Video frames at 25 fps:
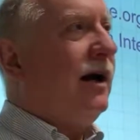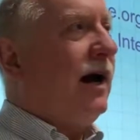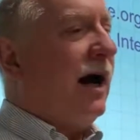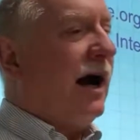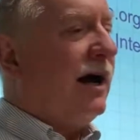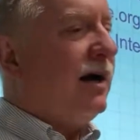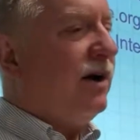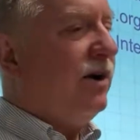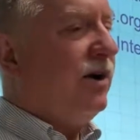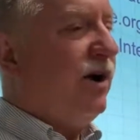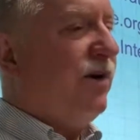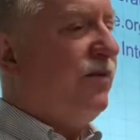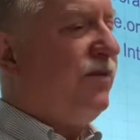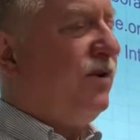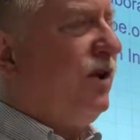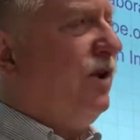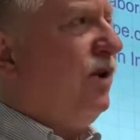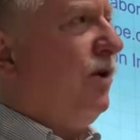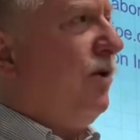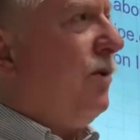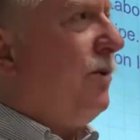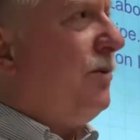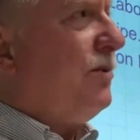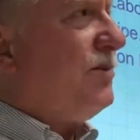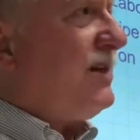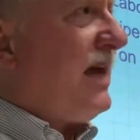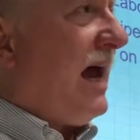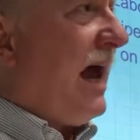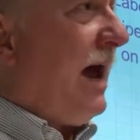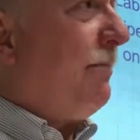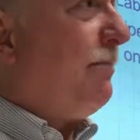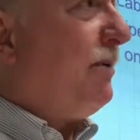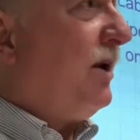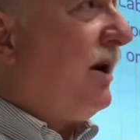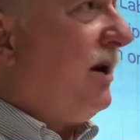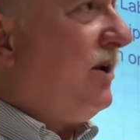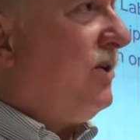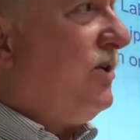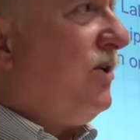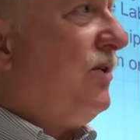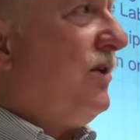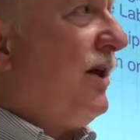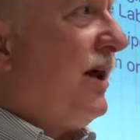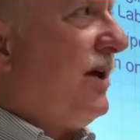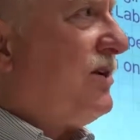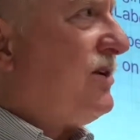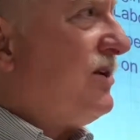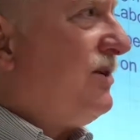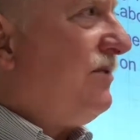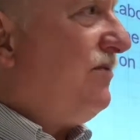I don't know if you knew what was happening in
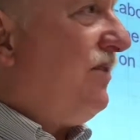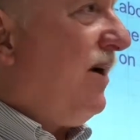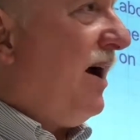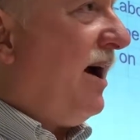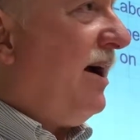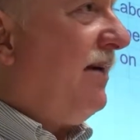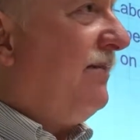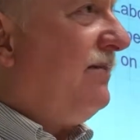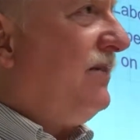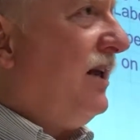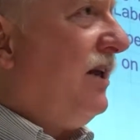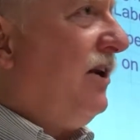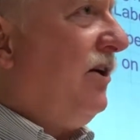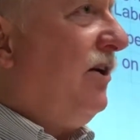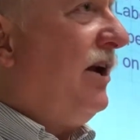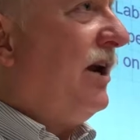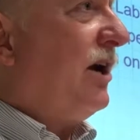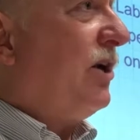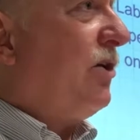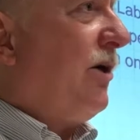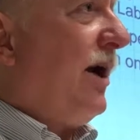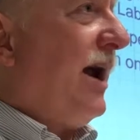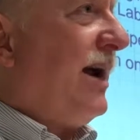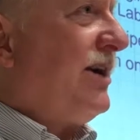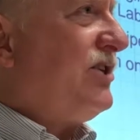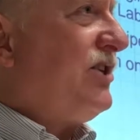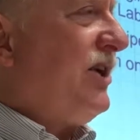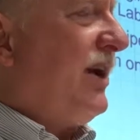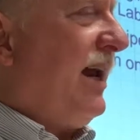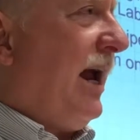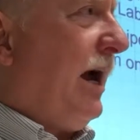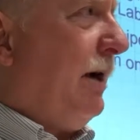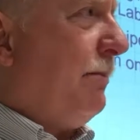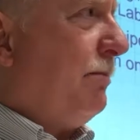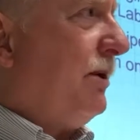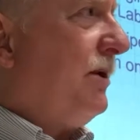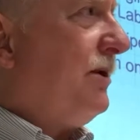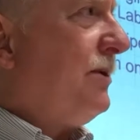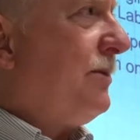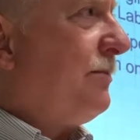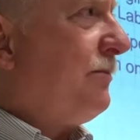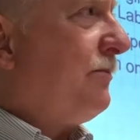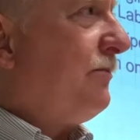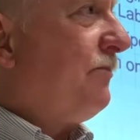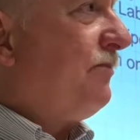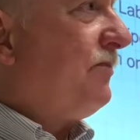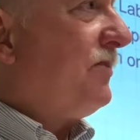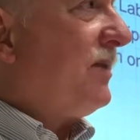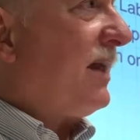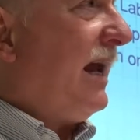2005, the internet crash had happened.
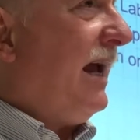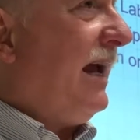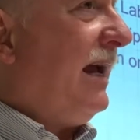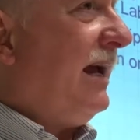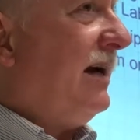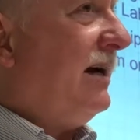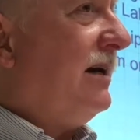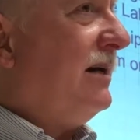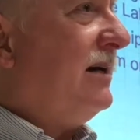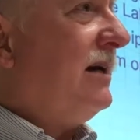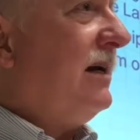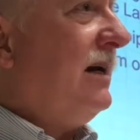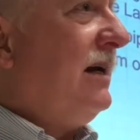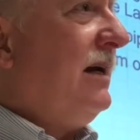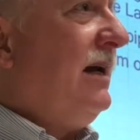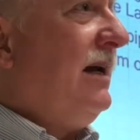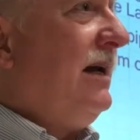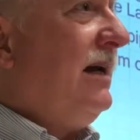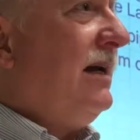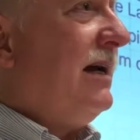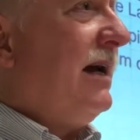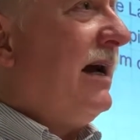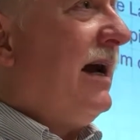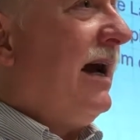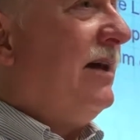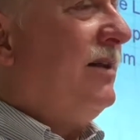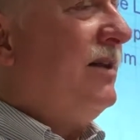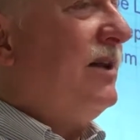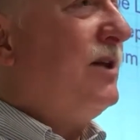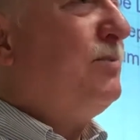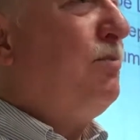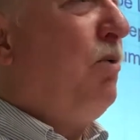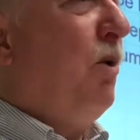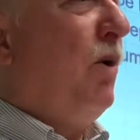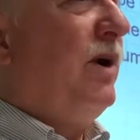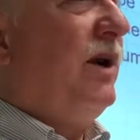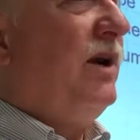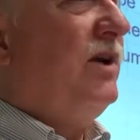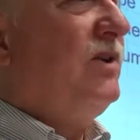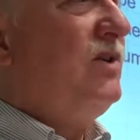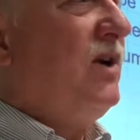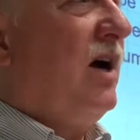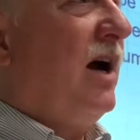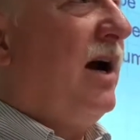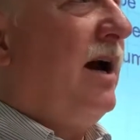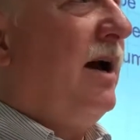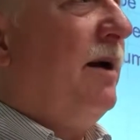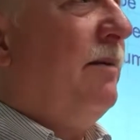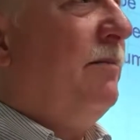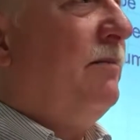And at this point in
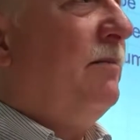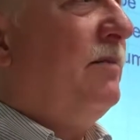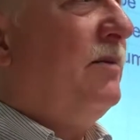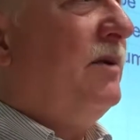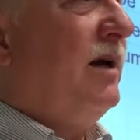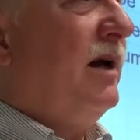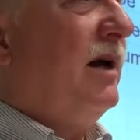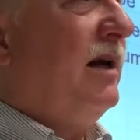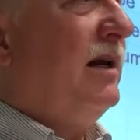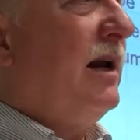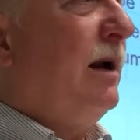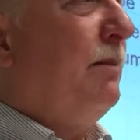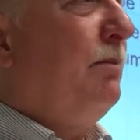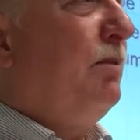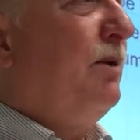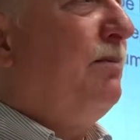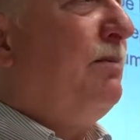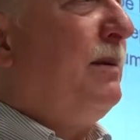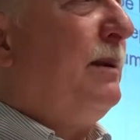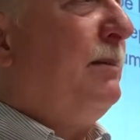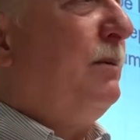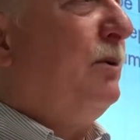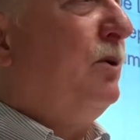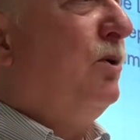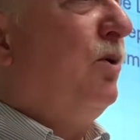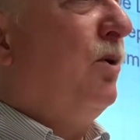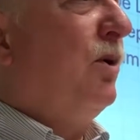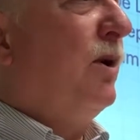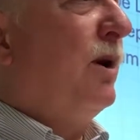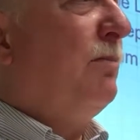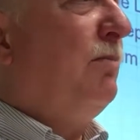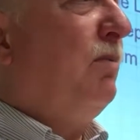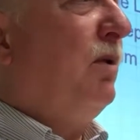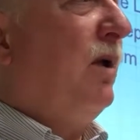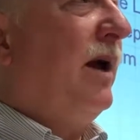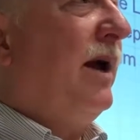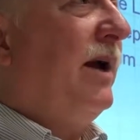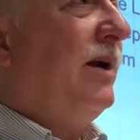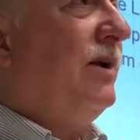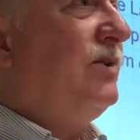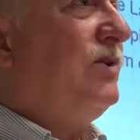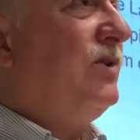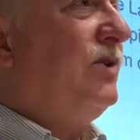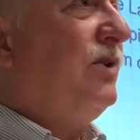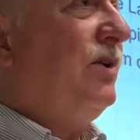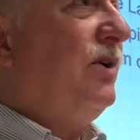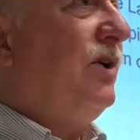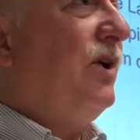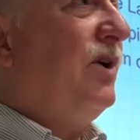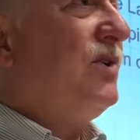time, the number of people who are applying
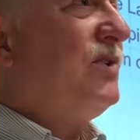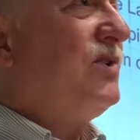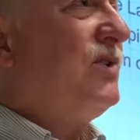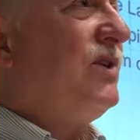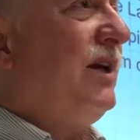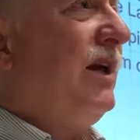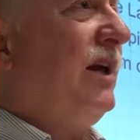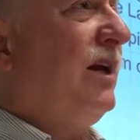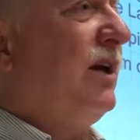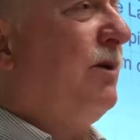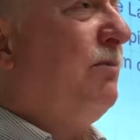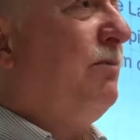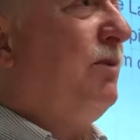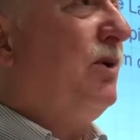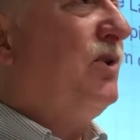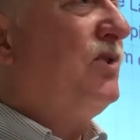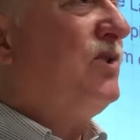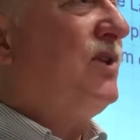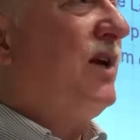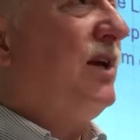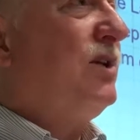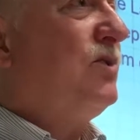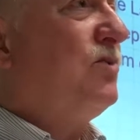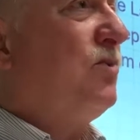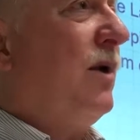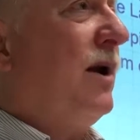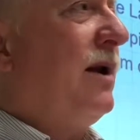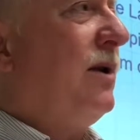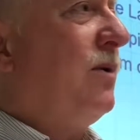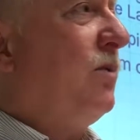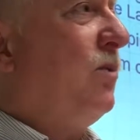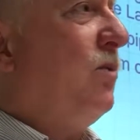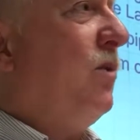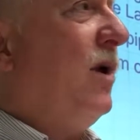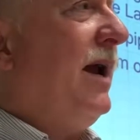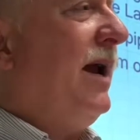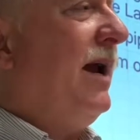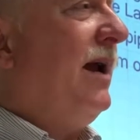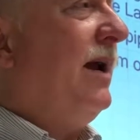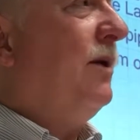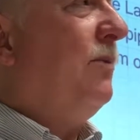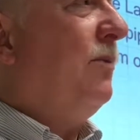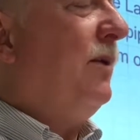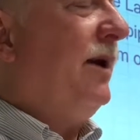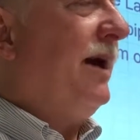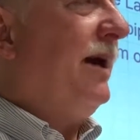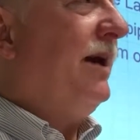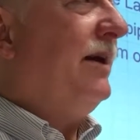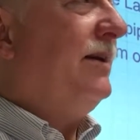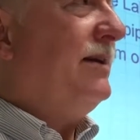to USC in computer science went way,
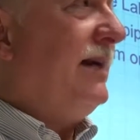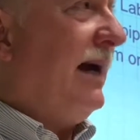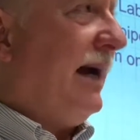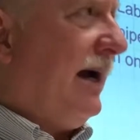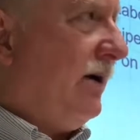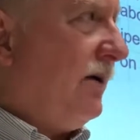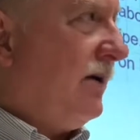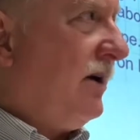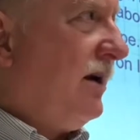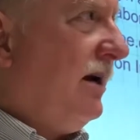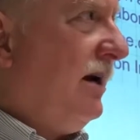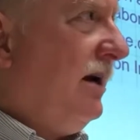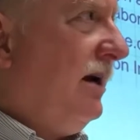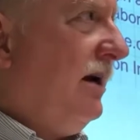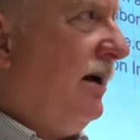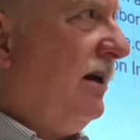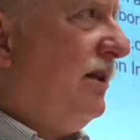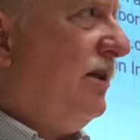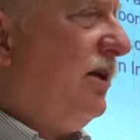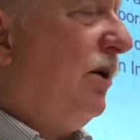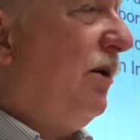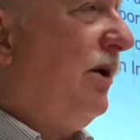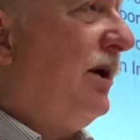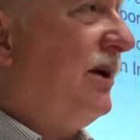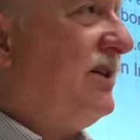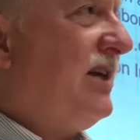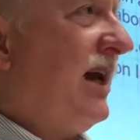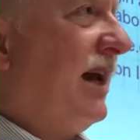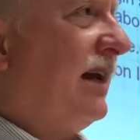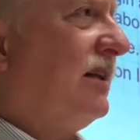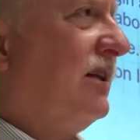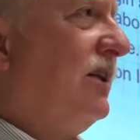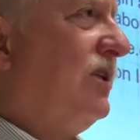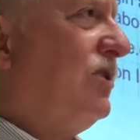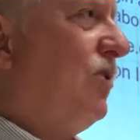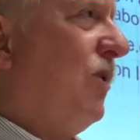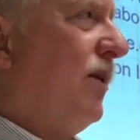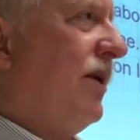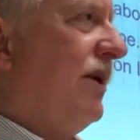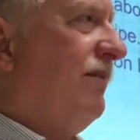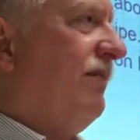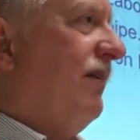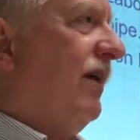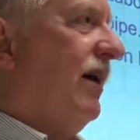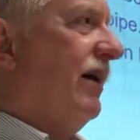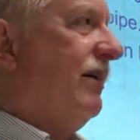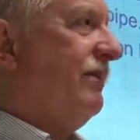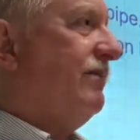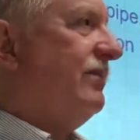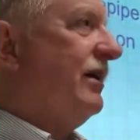way down. There were exactly
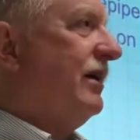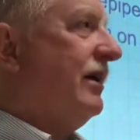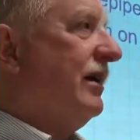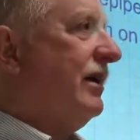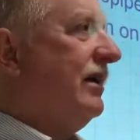25.